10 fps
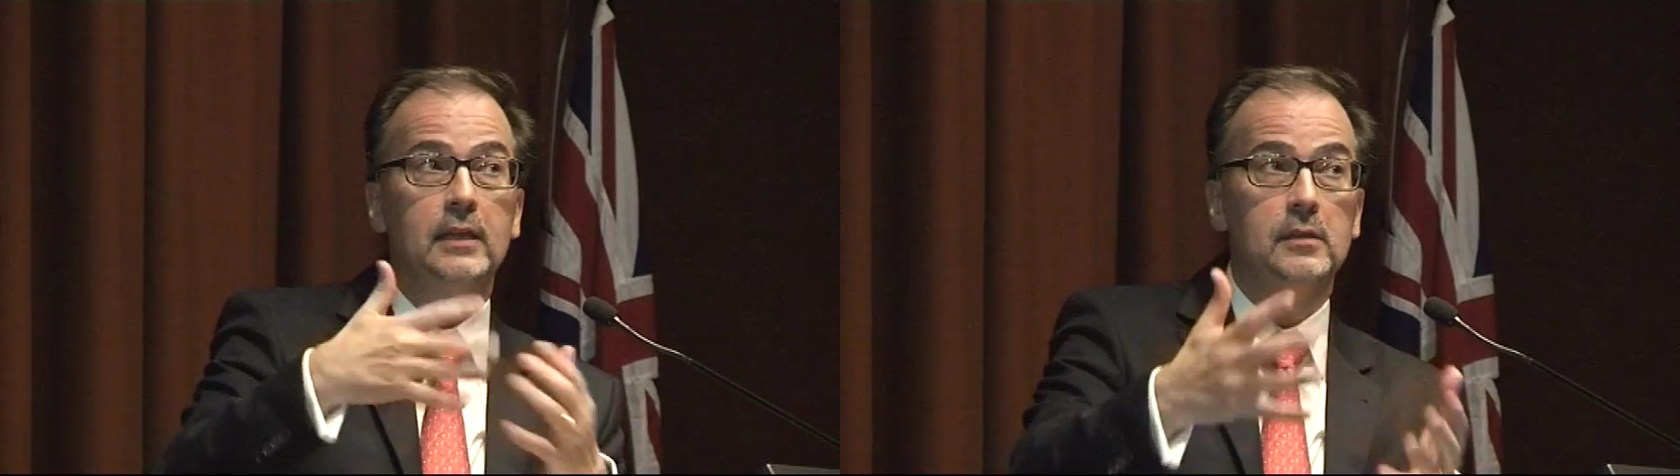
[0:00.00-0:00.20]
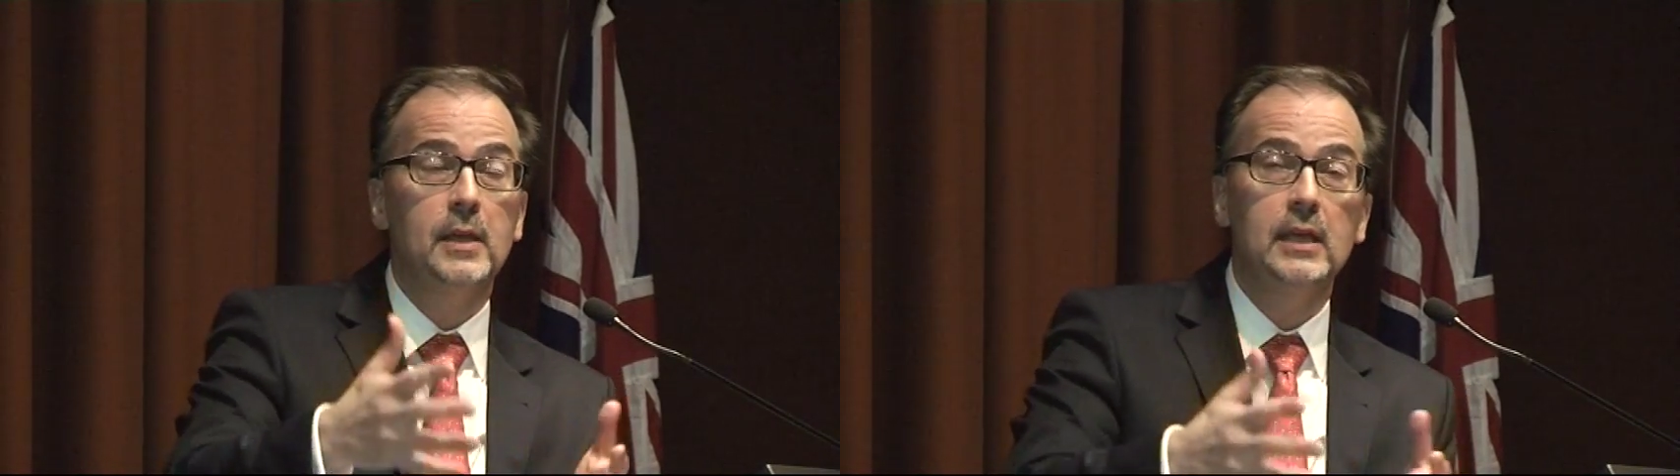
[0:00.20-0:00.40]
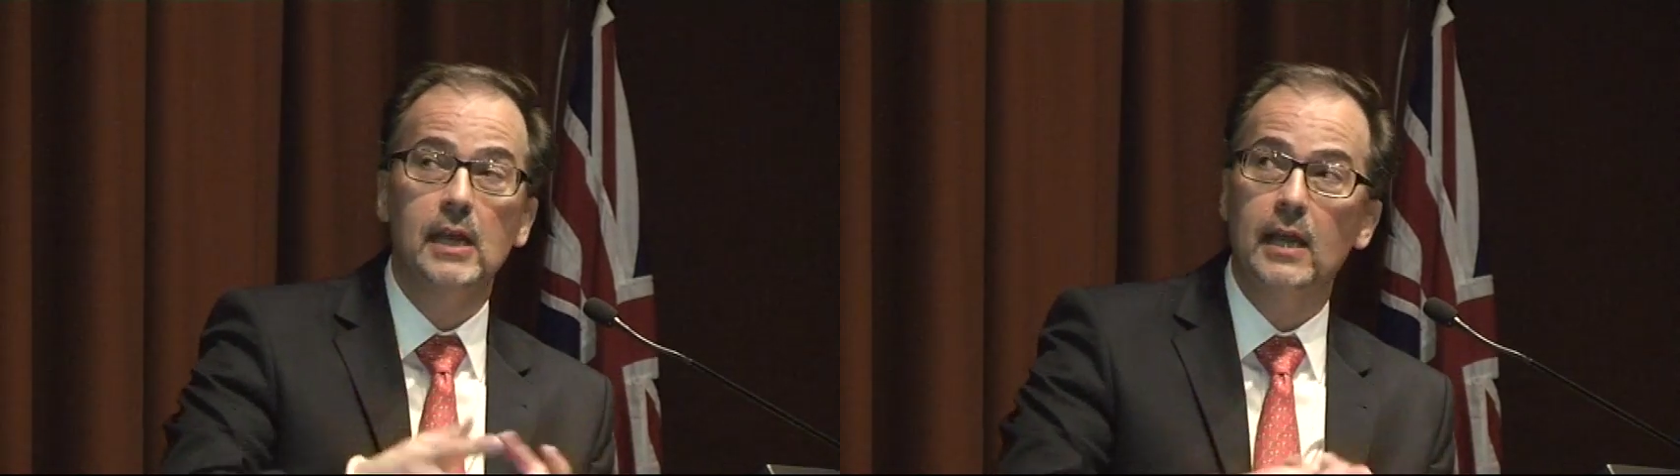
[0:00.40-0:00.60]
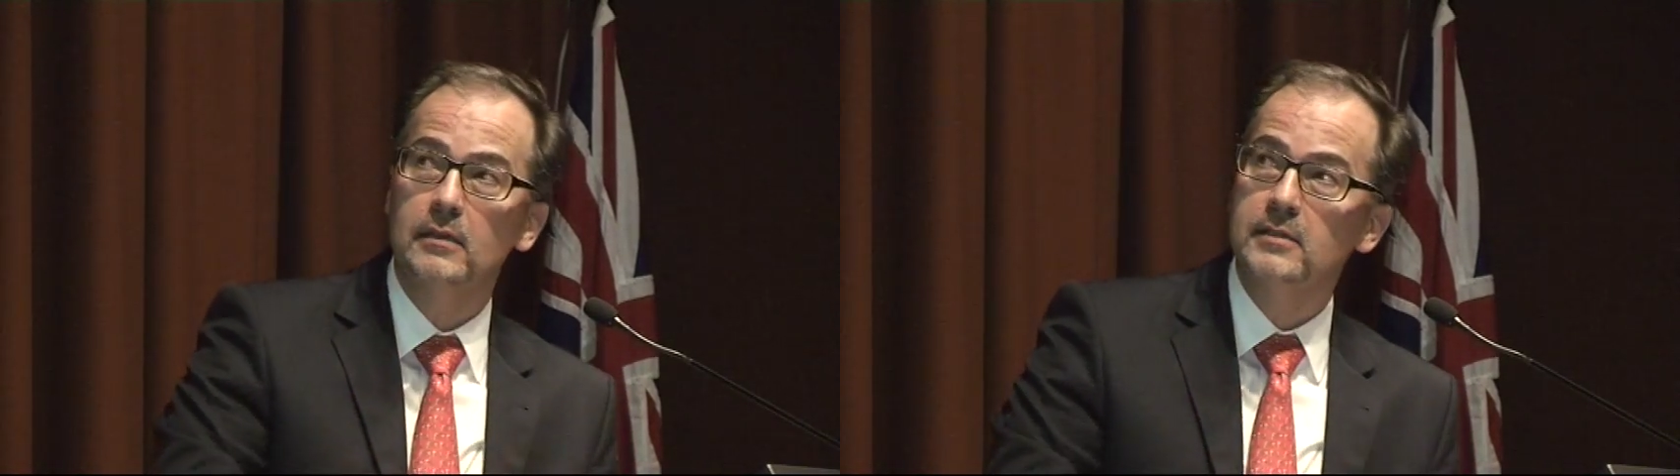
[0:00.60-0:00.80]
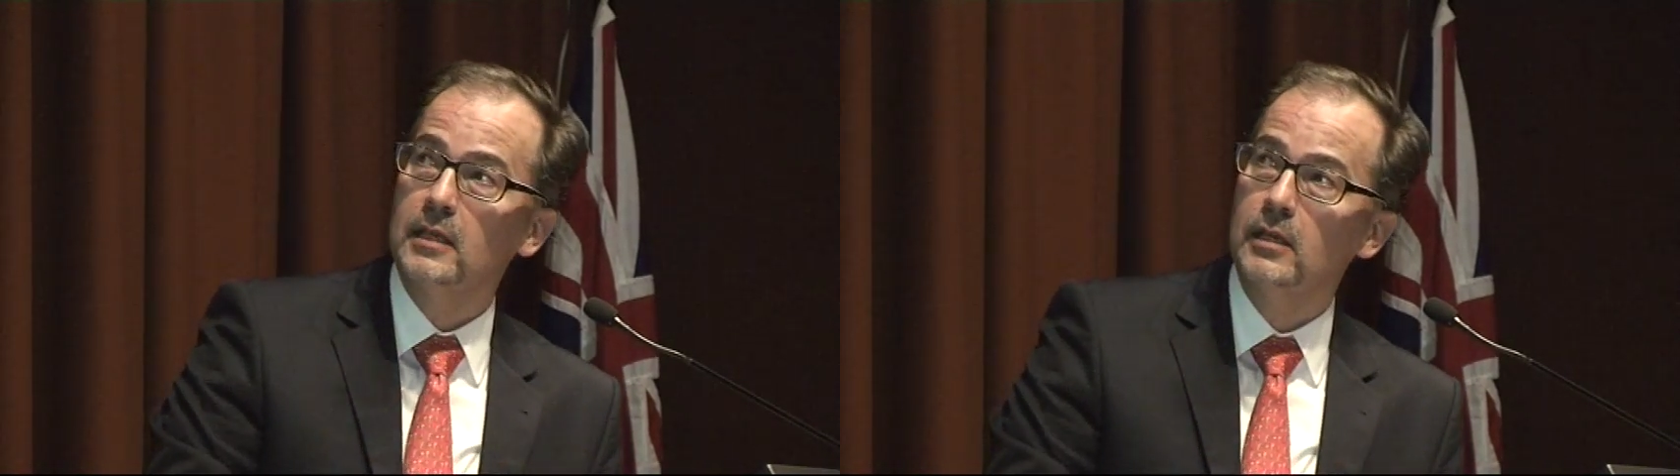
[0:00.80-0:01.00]

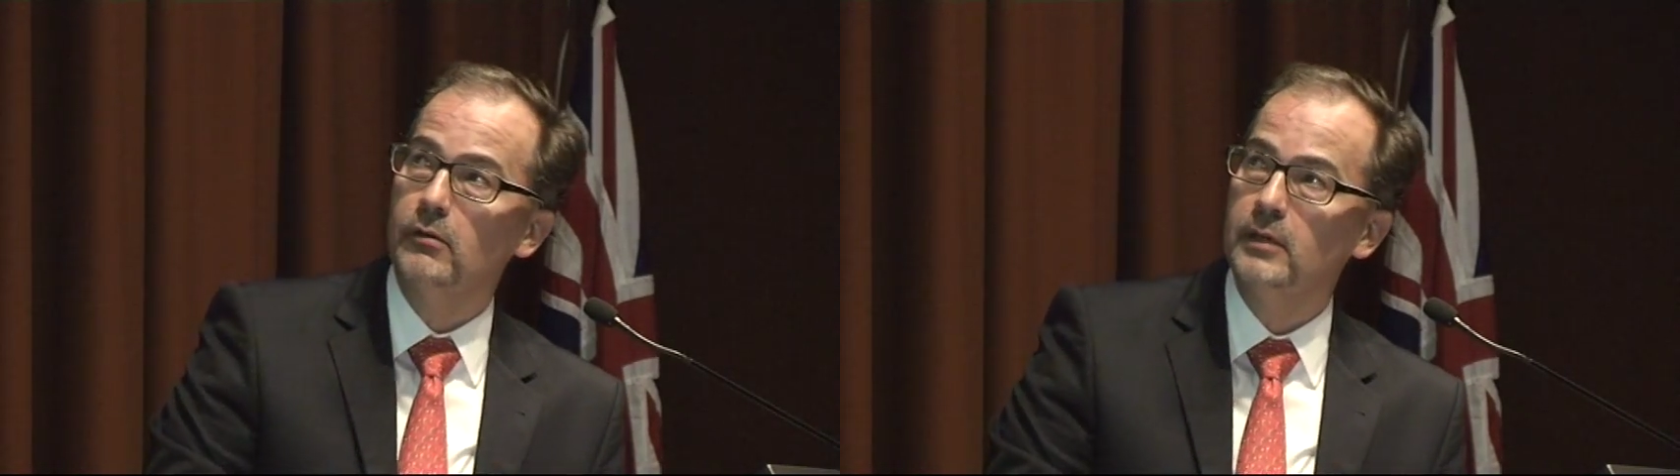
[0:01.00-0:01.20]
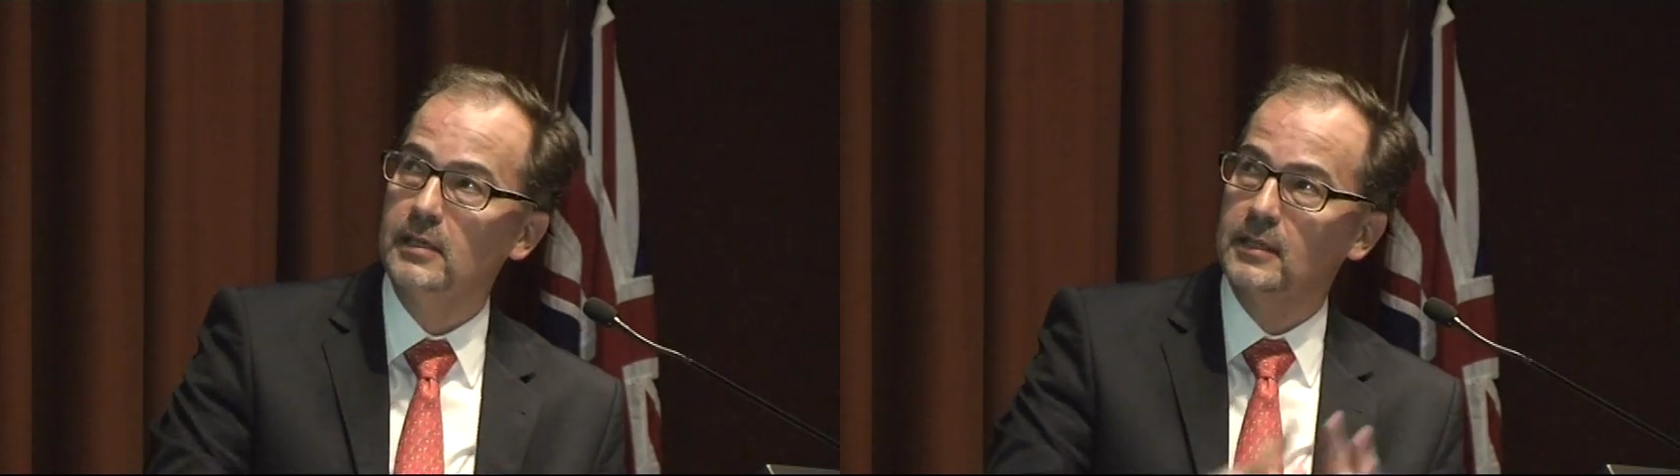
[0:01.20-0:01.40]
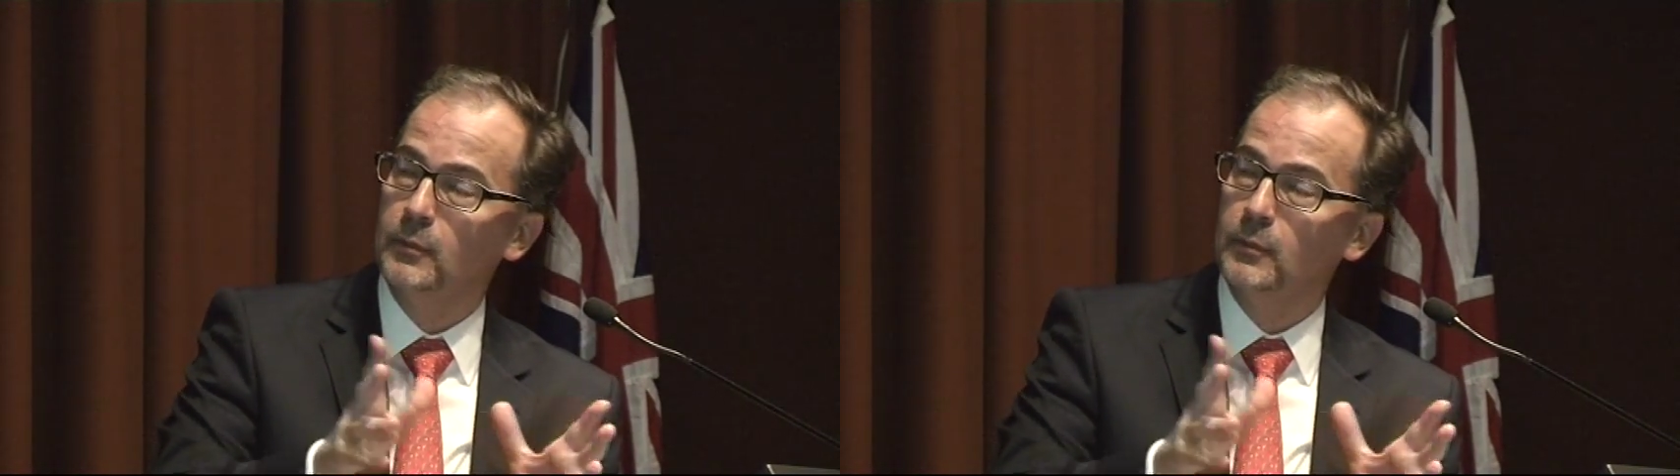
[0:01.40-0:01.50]
intermediated securities.